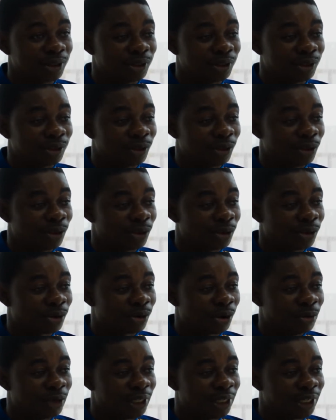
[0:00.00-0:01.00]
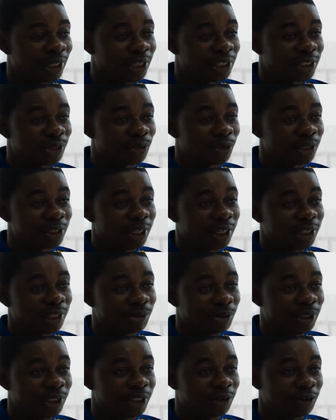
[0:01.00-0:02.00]
Though communication was a little
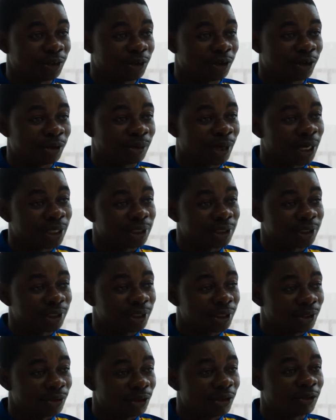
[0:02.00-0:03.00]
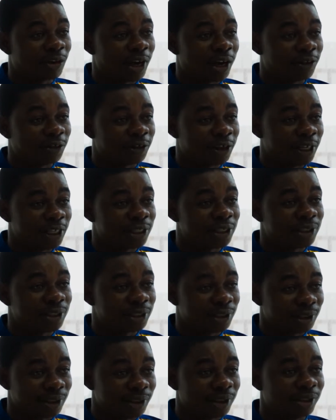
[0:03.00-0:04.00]
bit difficult, but with our friends,
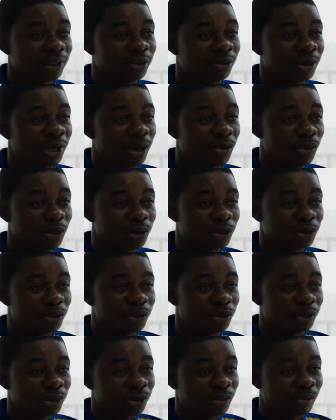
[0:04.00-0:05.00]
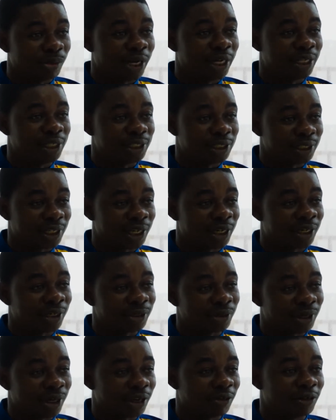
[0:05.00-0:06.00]
we were able to manage,
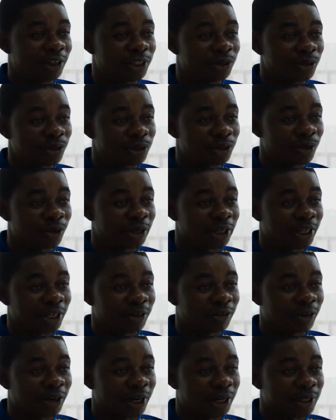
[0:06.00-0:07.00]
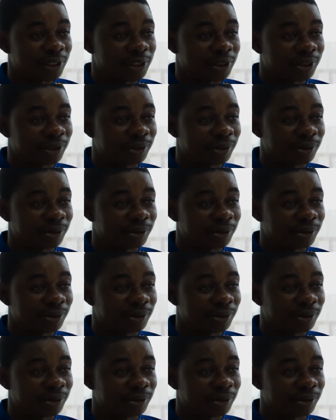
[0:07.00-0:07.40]
and everything was okay for us.